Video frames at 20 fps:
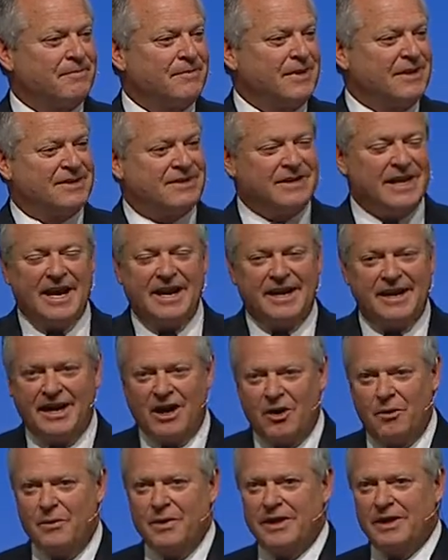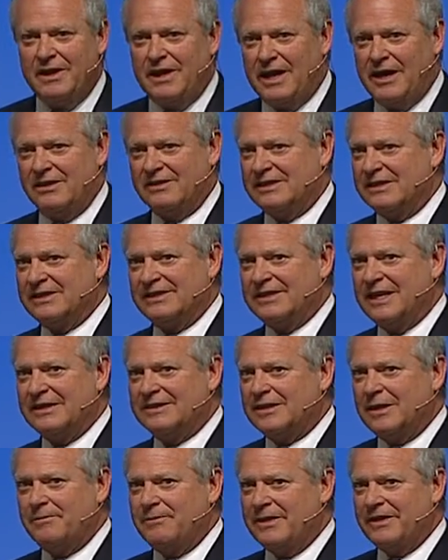It's not in our wheelhouse. It's not
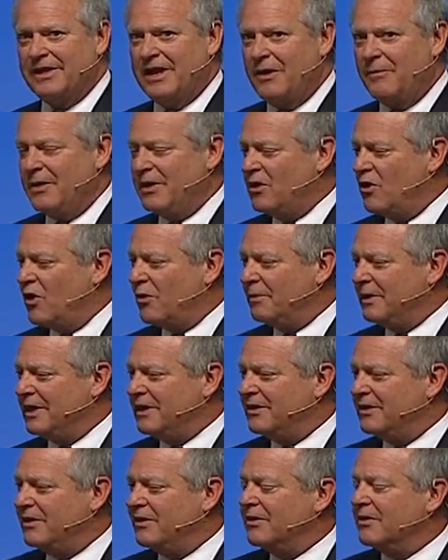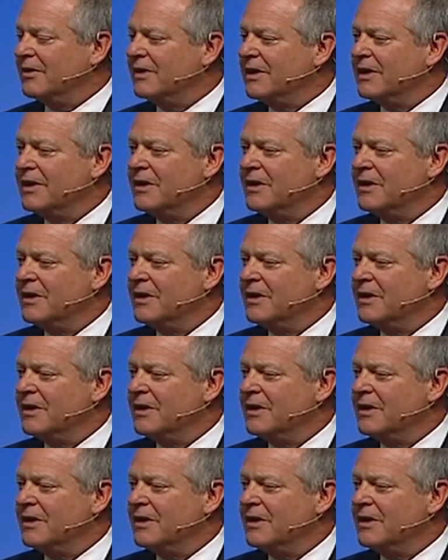something that we normally do.